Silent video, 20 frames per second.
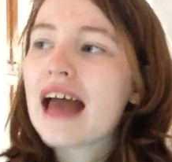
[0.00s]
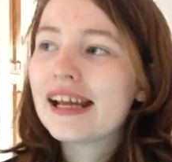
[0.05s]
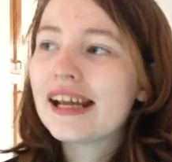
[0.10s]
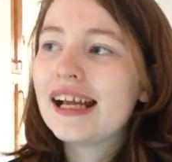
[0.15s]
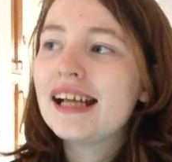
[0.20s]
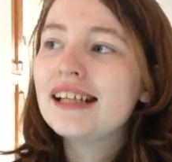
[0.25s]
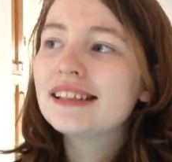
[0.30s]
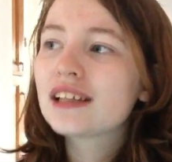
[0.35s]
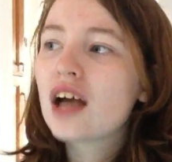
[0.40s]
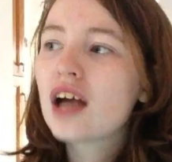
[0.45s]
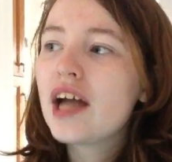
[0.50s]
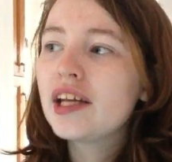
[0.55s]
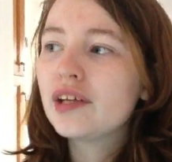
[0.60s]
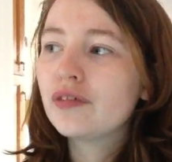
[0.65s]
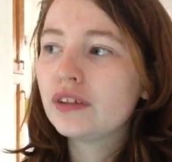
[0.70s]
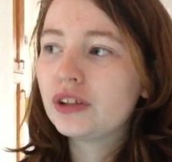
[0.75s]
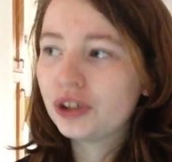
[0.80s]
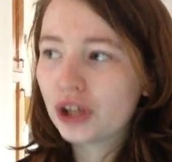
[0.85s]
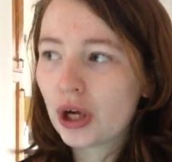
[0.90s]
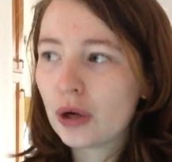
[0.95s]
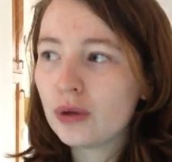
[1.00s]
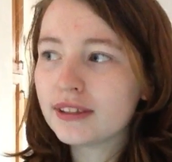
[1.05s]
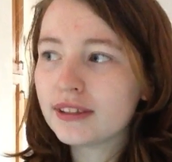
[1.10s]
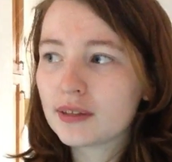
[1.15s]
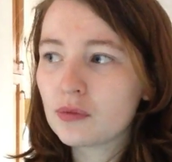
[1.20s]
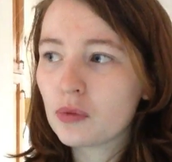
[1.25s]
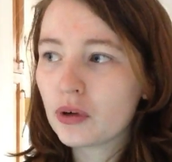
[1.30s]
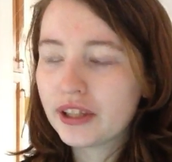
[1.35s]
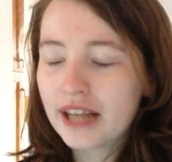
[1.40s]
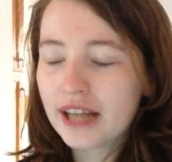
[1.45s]
and it is kind of a
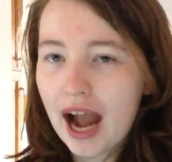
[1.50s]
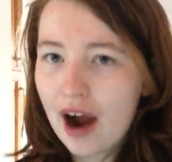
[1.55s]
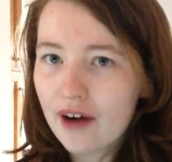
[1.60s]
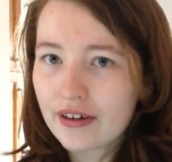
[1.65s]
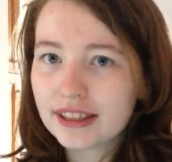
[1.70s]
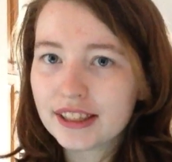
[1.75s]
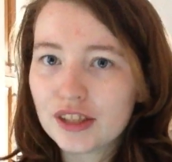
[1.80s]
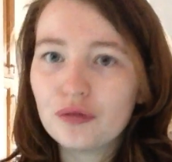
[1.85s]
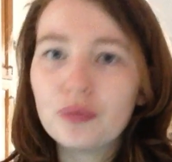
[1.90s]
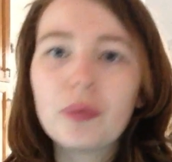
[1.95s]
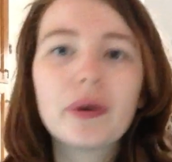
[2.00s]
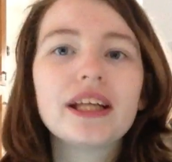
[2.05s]
chosen one narrative,